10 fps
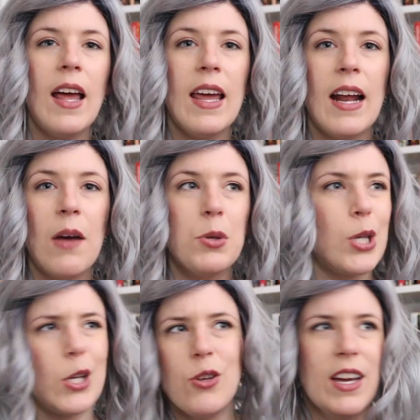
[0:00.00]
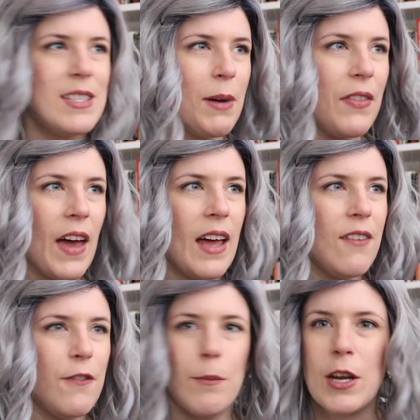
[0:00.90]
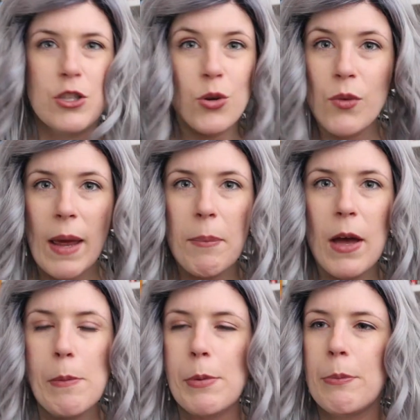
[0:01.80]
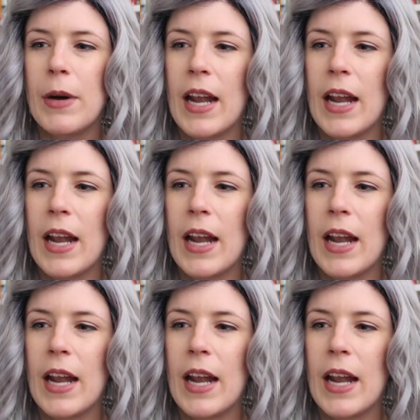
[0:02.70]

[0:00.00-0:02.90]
and I will talk to you guys about that for my June wrap up,